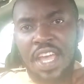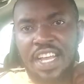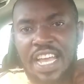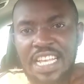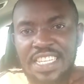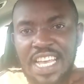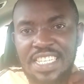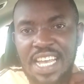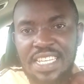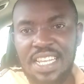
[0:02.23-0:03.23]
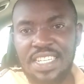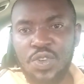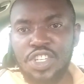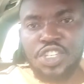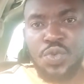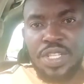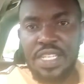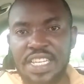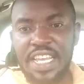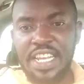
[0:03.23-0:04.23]
Guys, let's continue with the
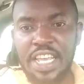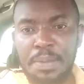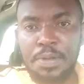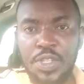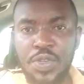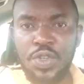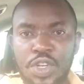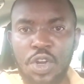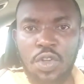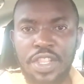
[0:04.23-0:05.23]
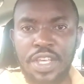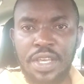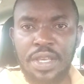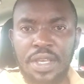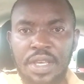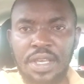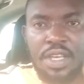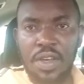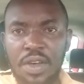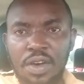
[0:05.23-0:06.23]
second episode on the
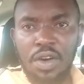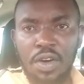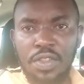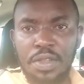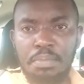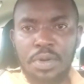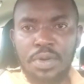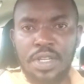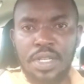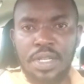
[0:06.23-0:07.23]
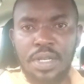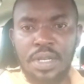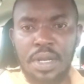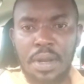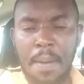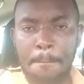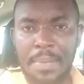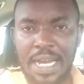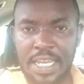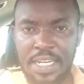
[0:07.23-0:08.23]
bond
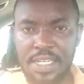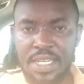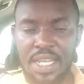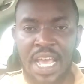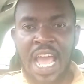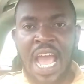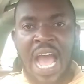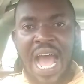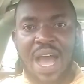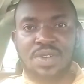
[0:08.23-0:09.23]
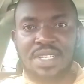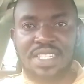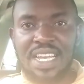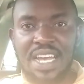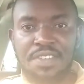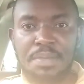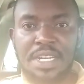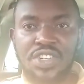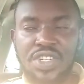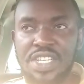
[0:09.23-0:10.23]
market. How does the
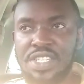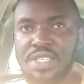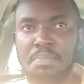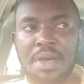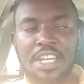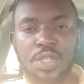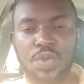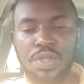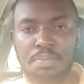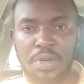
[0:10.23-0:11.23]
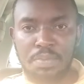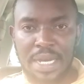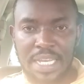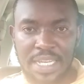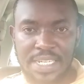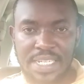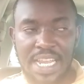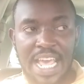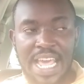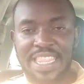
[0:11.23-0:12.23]
government raise money through the bond market?
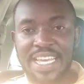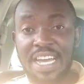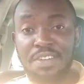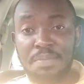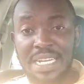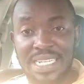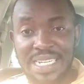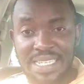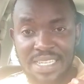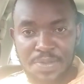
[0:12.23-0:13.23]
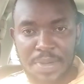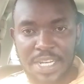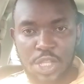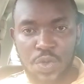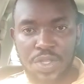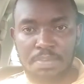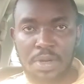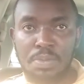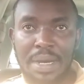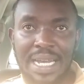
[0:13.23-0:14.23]
The government raises money through the
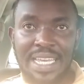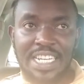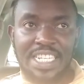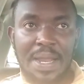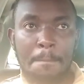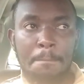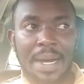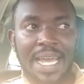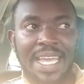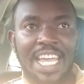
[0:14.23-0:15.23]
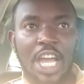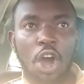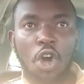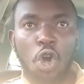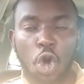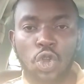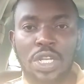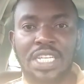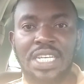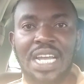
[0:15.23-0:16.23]
bond market by
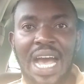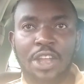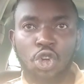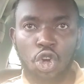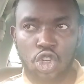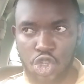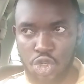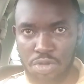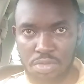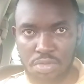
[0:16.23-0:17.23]
holding an auction.